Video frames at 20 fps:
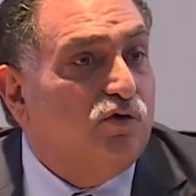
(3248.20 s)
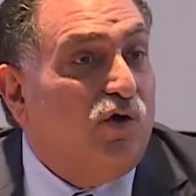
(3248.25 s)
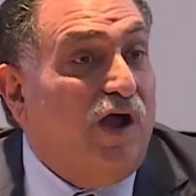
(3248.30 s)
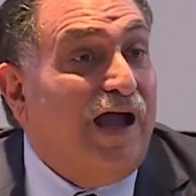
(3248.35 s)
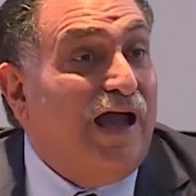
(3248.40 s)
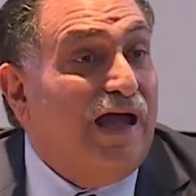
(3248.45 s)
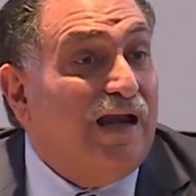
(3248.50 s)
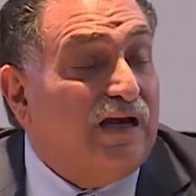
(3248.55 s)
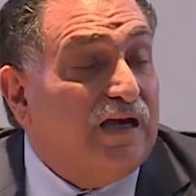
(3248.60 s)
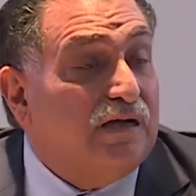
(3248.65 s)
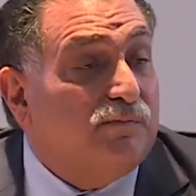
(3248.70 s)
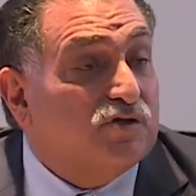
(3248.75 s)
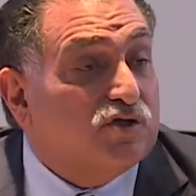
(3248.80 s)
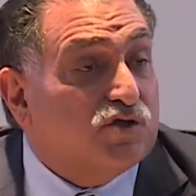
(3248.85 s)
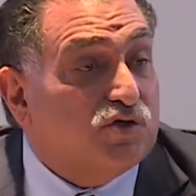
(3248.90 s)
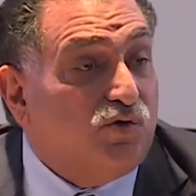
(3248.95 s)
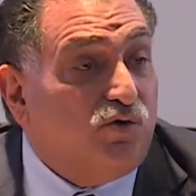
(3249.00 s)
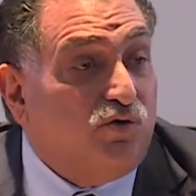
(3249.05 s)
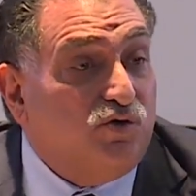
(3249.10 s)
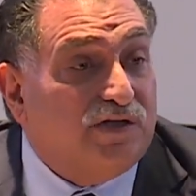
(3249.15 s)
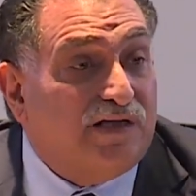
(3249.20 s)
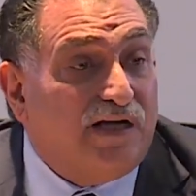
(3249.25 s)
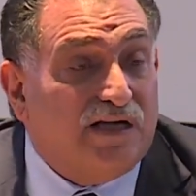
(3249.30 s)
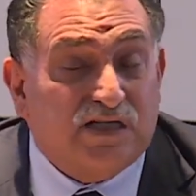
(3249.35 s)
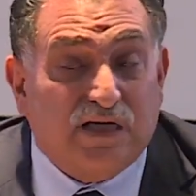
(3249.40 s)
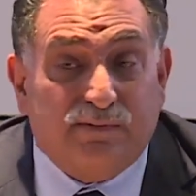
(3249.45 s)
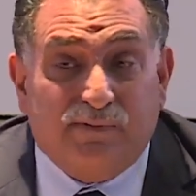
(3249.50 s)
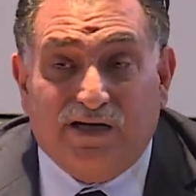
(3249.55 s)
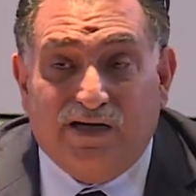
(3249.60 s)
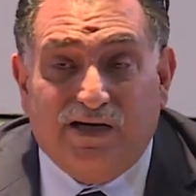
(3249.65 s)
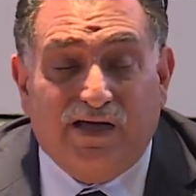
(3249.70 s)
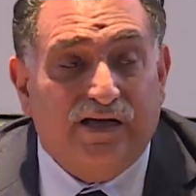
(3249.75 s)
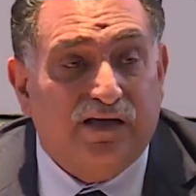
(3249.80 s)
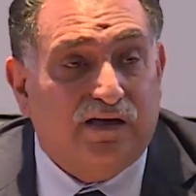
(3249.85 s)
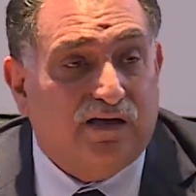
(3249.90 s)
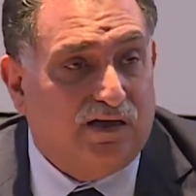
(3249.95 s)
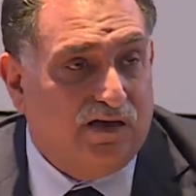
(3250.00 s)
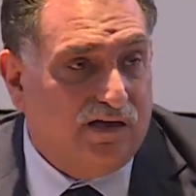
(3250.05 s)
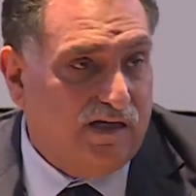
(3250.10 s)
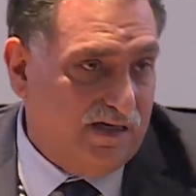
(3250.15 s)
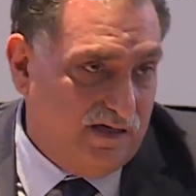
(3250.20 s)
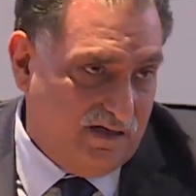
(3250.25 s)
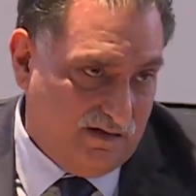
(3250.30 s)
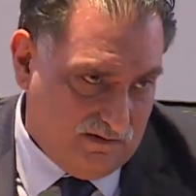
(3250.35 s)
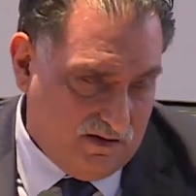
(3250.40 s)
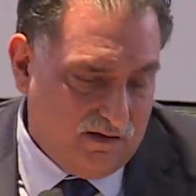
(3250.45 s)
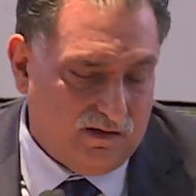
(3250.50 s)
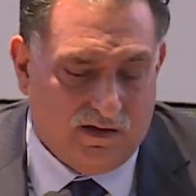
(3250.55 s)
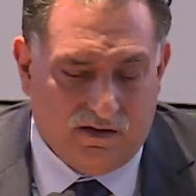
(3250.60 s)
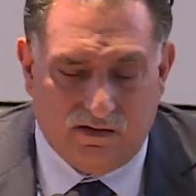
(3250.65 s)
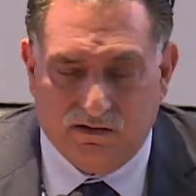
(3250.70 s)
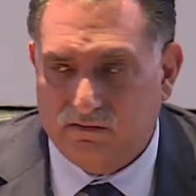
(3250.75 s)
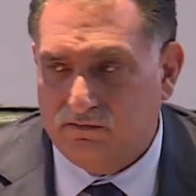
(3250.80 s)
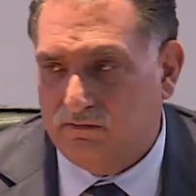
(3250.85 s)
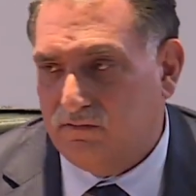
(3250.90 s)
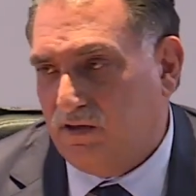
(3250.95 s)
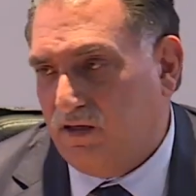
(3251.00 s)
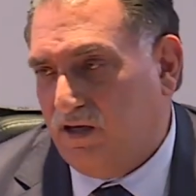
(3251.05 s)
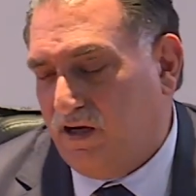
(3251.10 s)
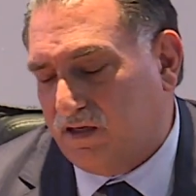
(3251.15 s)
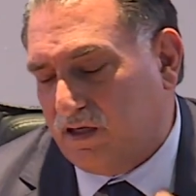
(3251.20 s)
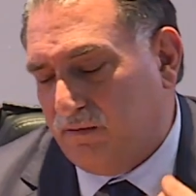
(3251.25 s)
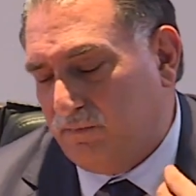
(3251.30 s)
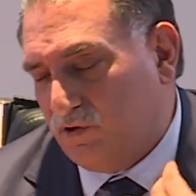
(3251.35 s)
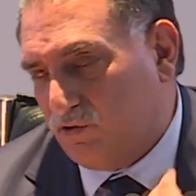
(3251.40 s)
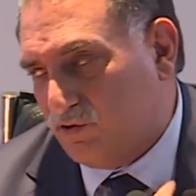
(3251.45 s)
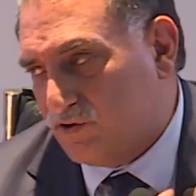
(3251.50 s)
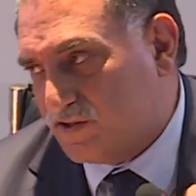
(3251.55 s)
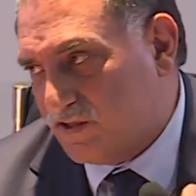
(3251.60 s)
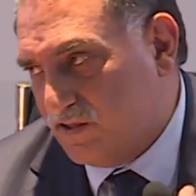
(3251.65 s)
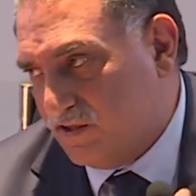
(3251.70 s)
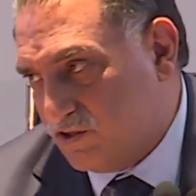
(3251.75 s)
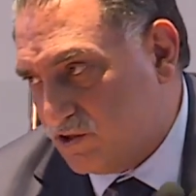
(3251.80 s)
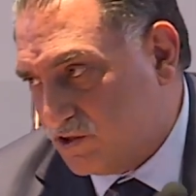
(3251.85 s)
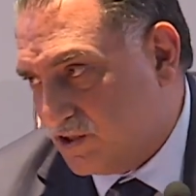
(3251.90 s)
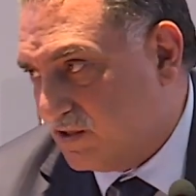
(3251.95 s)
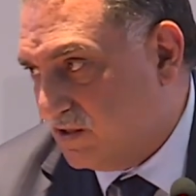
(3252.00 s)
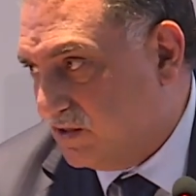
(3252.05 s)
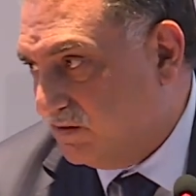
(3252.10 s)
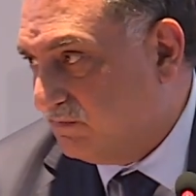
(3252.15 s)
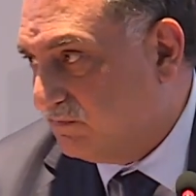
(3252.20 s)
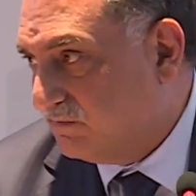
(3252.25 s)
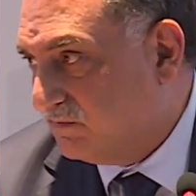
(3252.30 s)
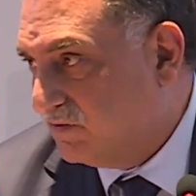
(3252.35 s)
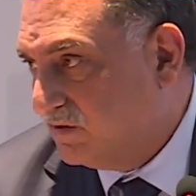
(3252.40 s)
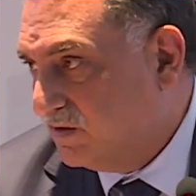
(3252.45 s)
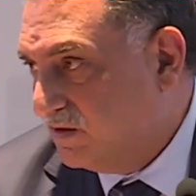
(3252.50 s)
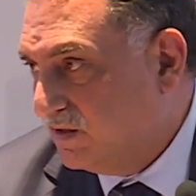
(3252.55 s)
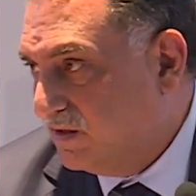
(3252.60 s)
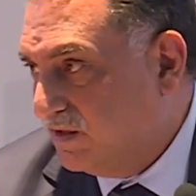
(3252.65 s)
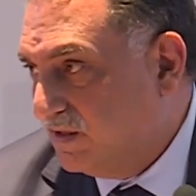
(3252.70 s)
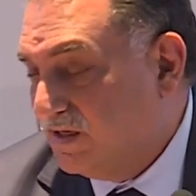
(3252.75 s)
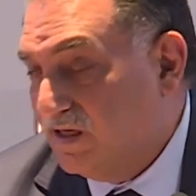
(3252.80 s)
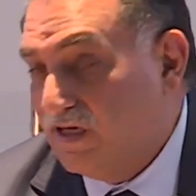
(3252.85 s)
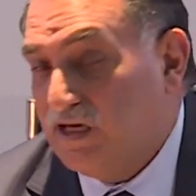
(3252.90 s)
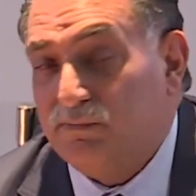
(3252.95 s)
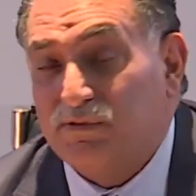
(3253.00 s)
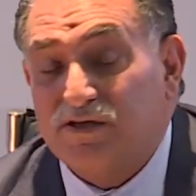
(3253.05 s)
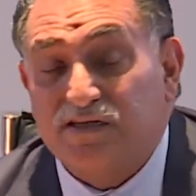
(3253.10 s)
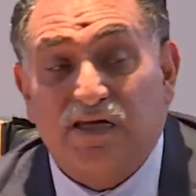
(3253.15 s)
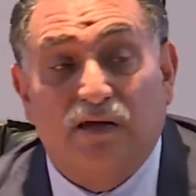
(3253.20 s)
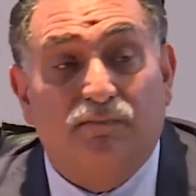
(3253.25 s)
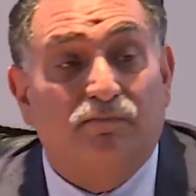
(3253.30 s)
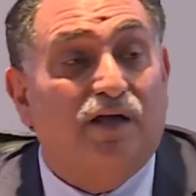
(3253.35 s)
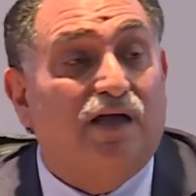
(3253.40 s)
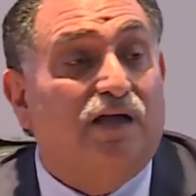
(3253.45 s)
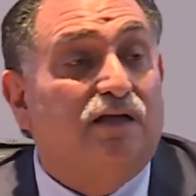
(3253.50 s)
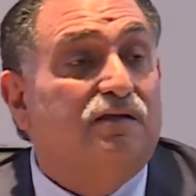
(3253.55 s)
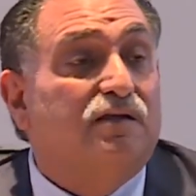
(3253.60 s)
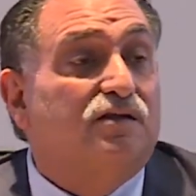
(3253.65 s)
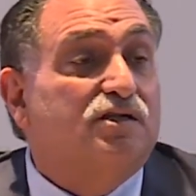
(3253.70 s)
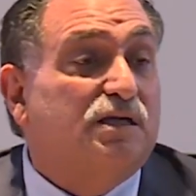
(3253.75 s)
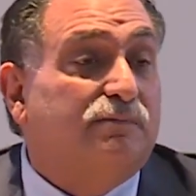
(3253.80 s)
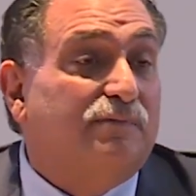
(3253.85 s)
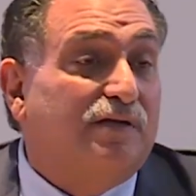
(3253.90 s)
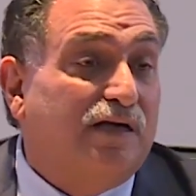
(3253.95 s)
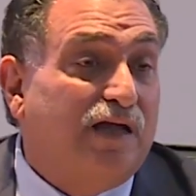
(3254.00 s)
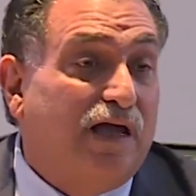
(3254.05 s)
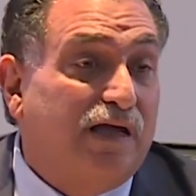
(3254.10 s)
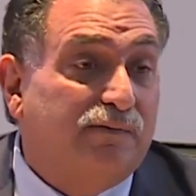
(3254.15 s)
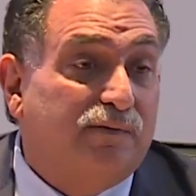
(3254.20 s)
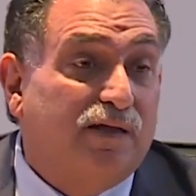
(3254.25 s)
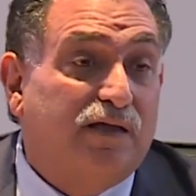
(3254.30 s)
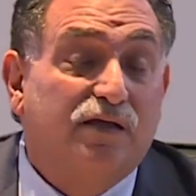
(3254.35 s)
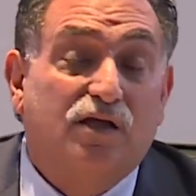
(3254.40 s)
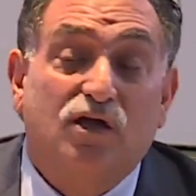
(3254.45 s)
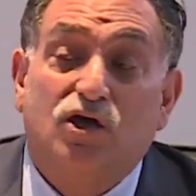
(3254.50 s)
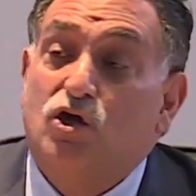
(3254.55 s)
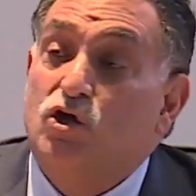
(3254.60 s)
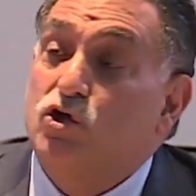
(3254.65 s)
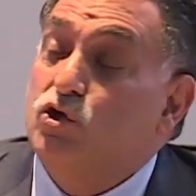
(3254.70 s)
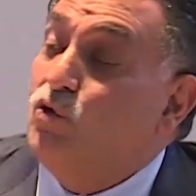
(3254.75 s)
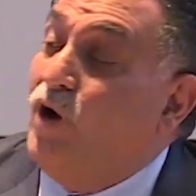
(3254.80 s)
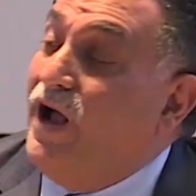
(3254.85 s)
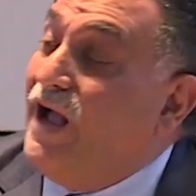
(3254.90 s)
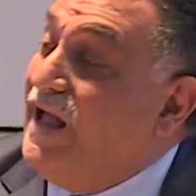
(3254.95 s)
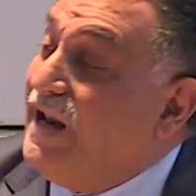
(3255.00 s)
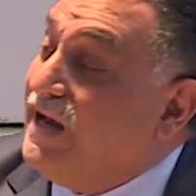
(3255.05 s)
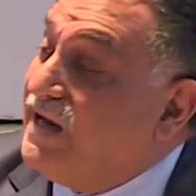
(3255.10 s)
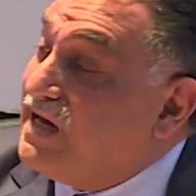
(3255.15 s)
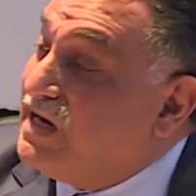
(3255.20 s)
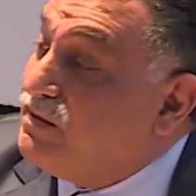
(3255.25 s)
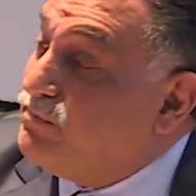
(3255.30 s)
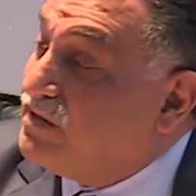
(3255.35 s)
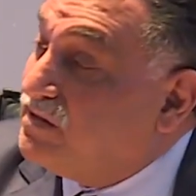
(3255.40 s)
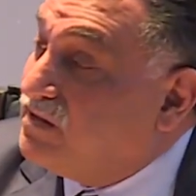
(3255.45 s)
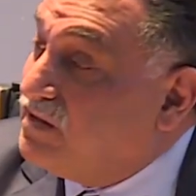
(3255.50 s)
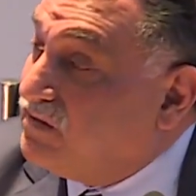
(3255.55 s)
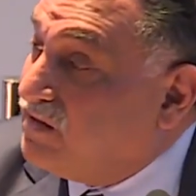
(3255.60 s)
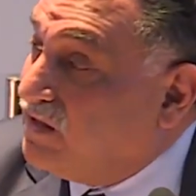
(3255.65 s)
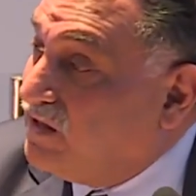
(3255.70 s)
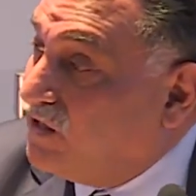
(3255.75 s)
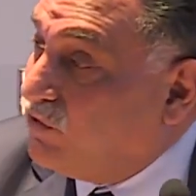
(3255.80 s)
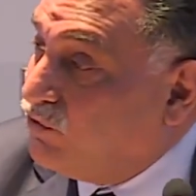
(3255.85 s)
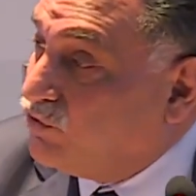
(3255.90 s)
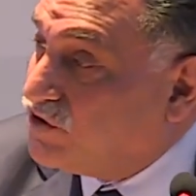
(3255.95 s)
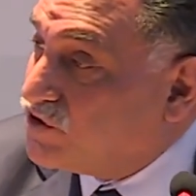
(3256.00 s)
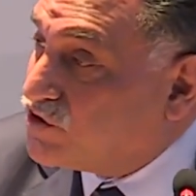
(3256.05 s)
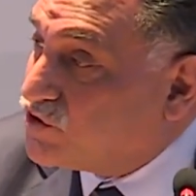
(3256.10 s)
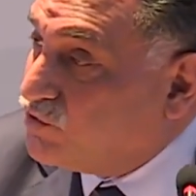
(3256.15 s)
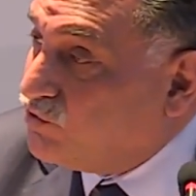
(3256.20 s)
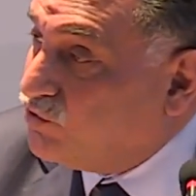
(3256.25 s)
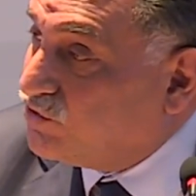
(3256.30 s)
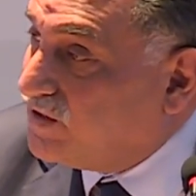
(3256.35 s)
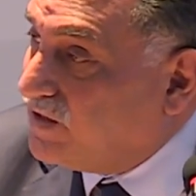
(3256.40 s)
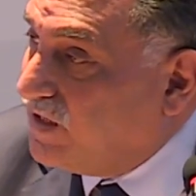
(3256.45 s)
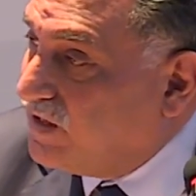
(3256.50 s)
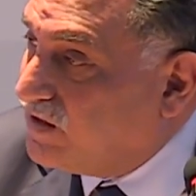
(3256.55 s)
the religious affair also does not allow people to the Temple Mount